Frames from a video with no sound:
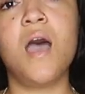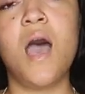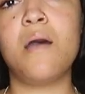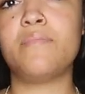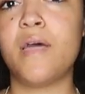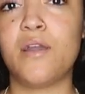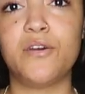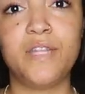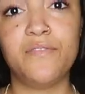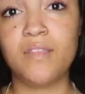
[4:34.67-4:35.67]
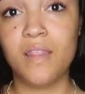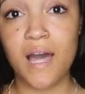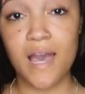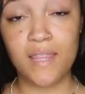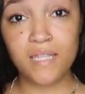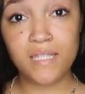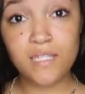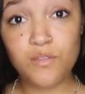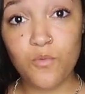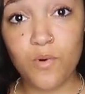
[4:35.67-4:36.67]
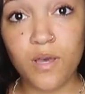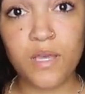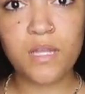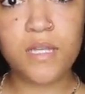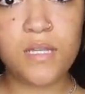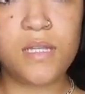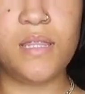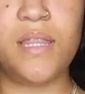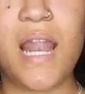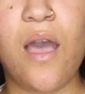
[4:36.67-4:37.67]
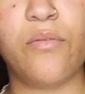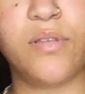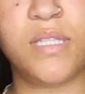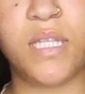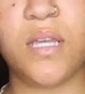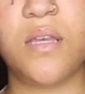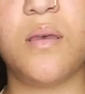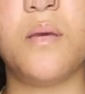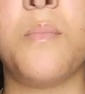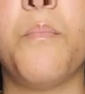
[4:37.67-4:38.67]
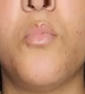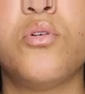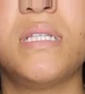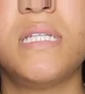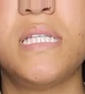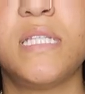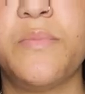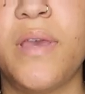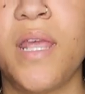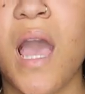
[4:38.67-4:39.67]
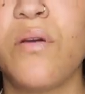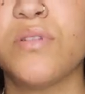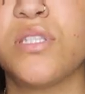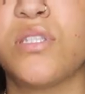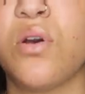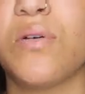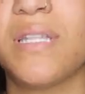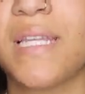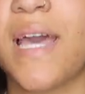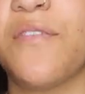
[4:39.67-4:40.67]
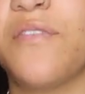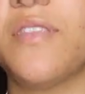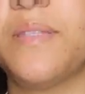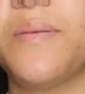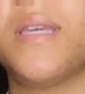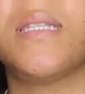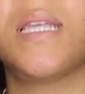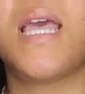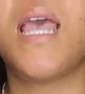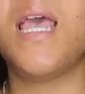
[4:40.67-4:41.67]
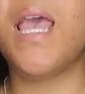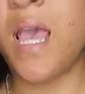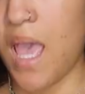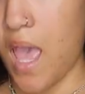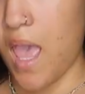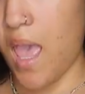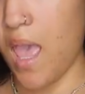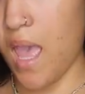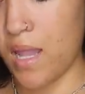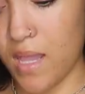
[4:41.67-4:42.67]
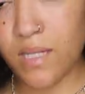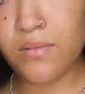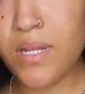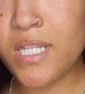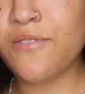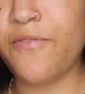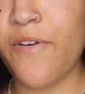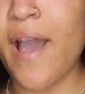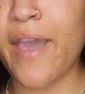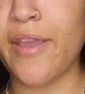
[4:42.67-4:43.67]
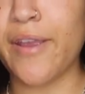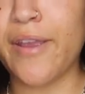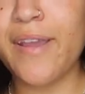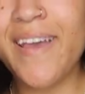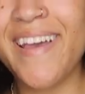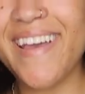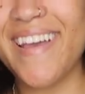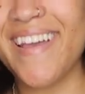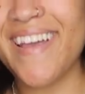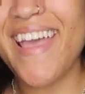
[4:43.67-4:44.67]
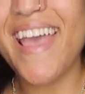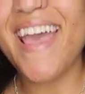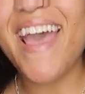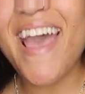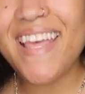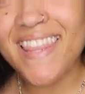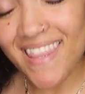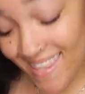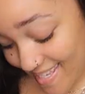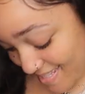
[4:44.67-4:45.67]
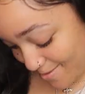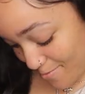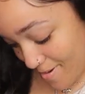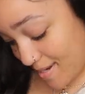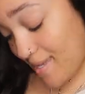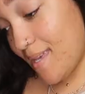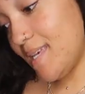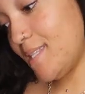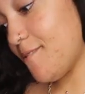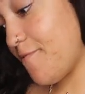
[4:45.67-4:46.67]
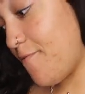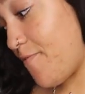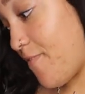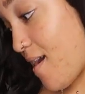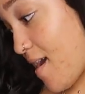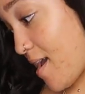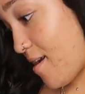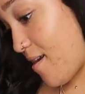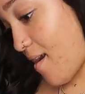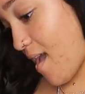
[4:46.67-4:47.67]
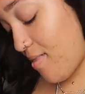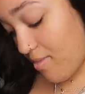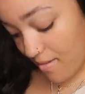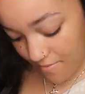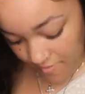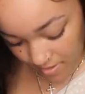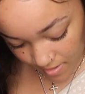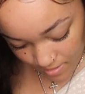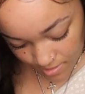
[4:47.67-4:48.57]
I'm not gonna even lie. This is the one that I was most anticipating. I was so excited for this piece. And this one is fire. This one is fire. I love it.